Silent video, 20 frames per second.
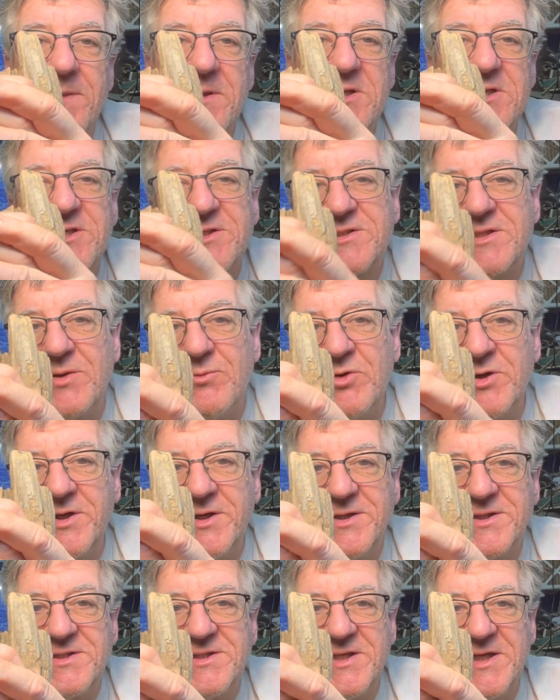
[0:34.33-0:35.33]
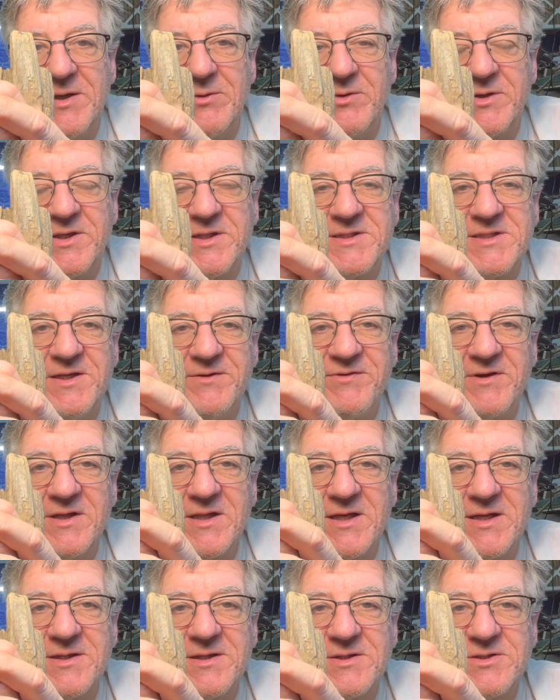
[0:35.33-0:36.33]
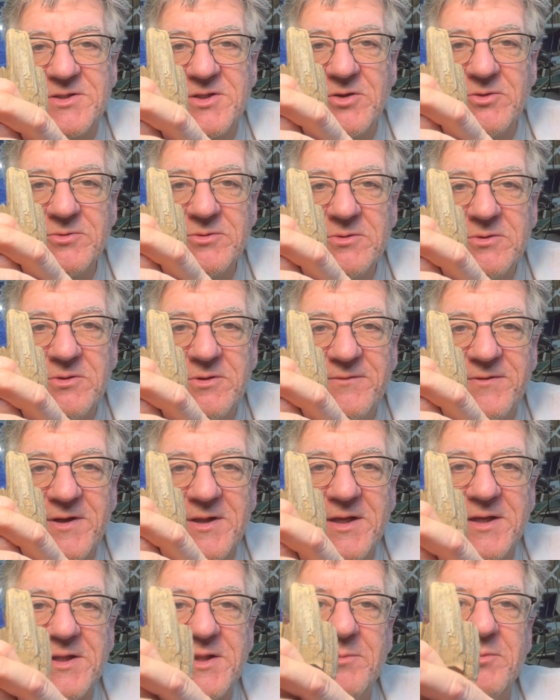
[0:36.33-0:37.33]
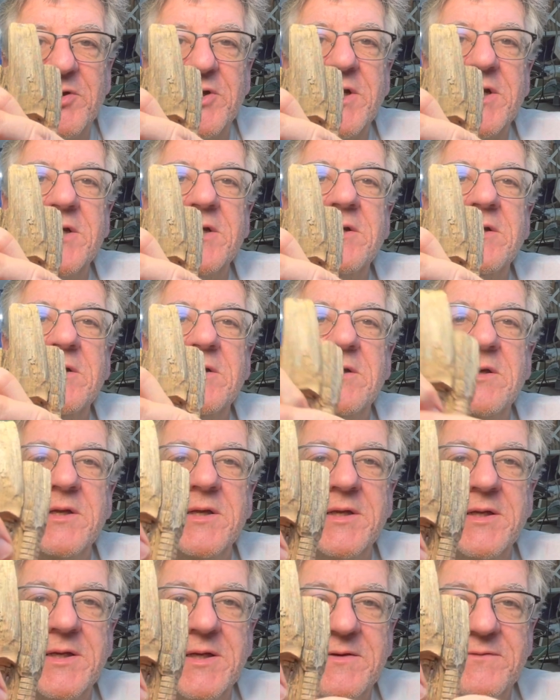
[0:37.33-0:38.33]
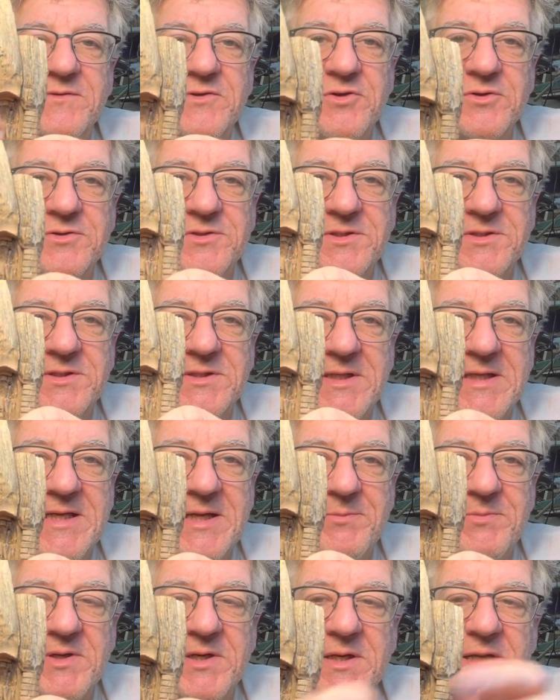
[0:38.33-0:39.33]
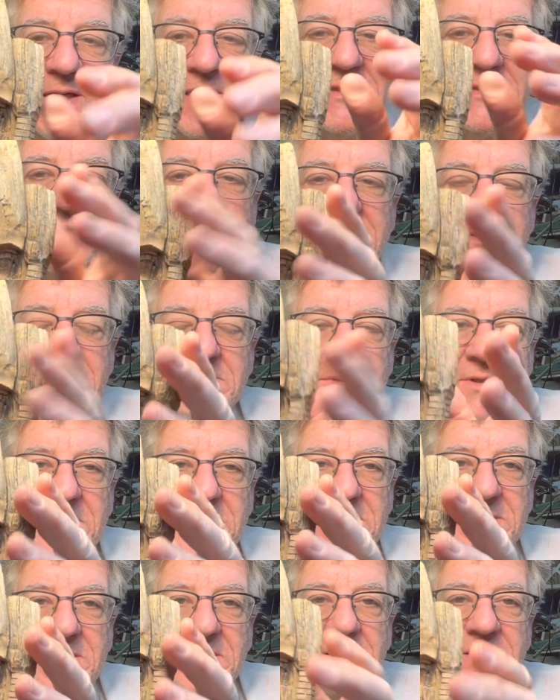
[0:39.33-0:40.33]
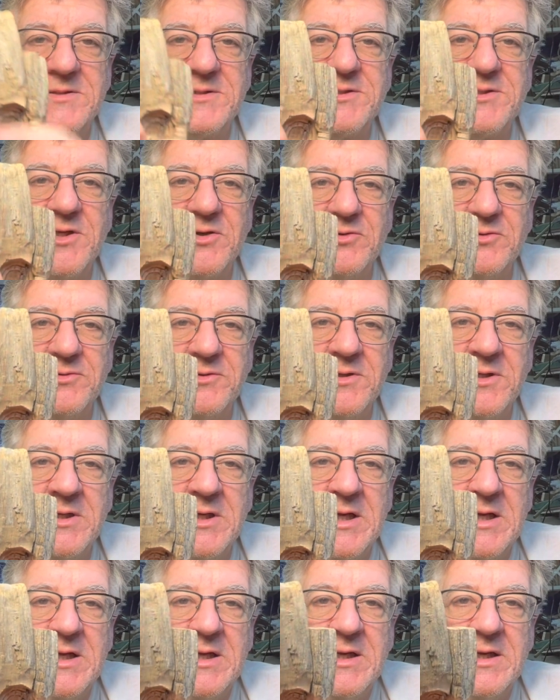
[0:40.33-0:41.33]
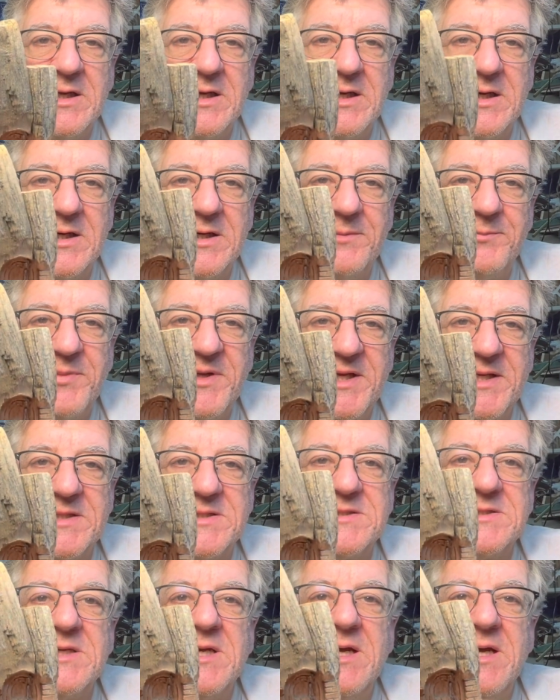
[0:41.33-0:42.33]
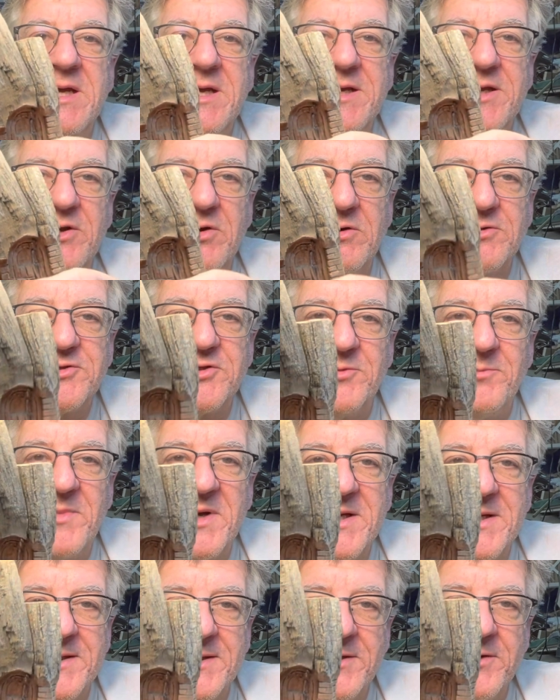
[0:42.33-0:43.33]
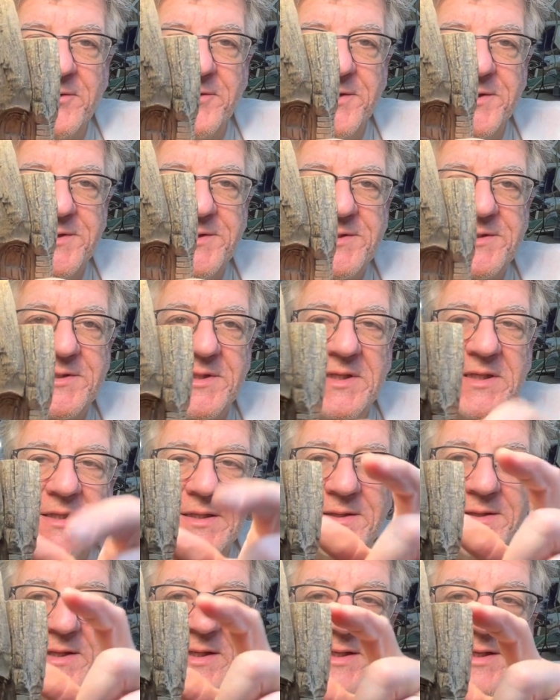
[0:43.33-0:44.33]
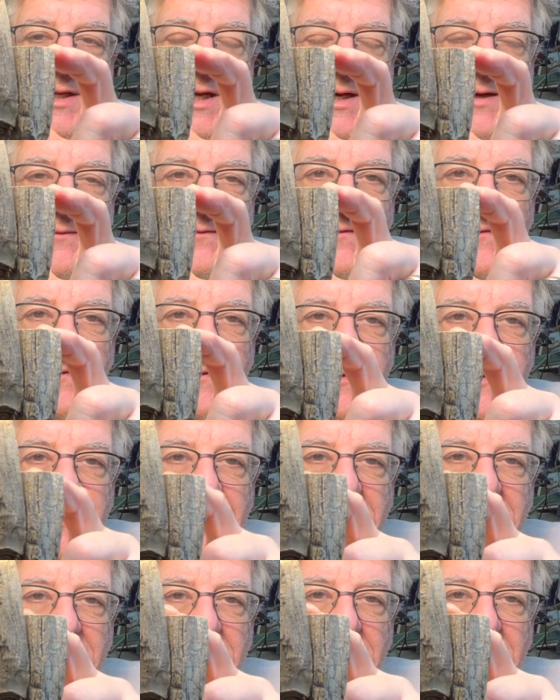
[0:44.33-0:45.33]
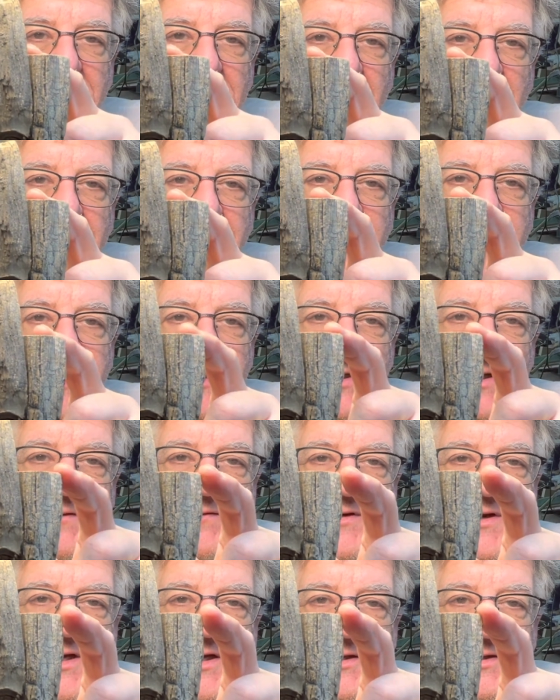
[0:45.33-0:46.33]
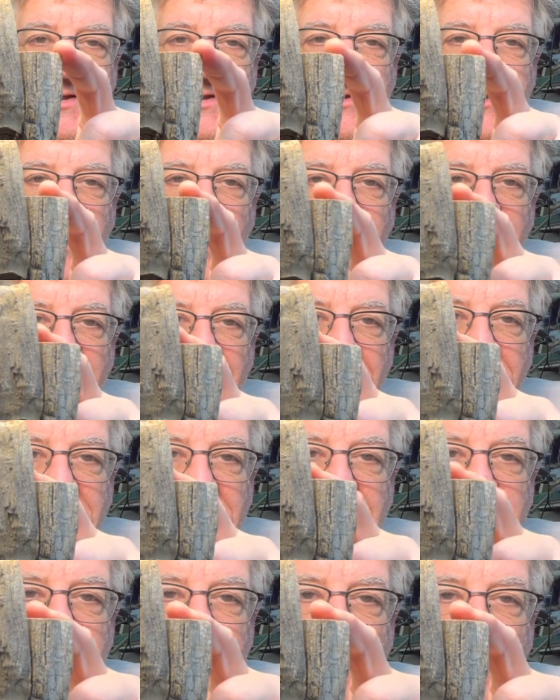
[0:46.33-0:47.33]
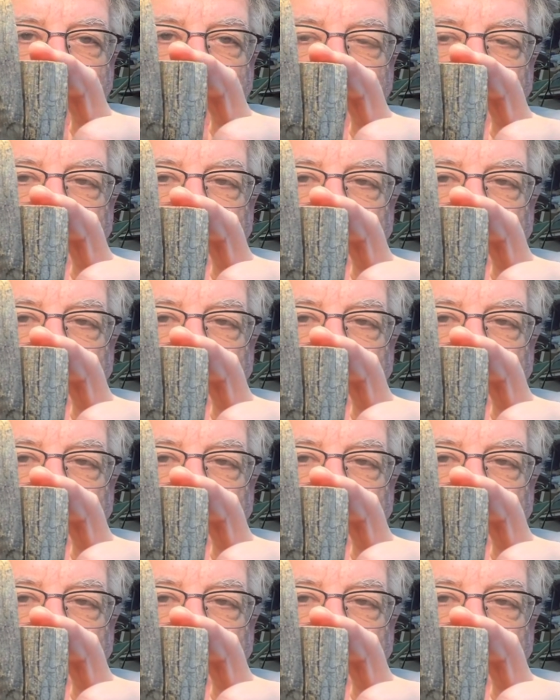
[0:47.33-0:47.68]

I wanted to see if I like the stone or if I like the brick, and I've chosen to keep it as a stone piece. You also might notice that I've gone ahead and I've cut the top of this straight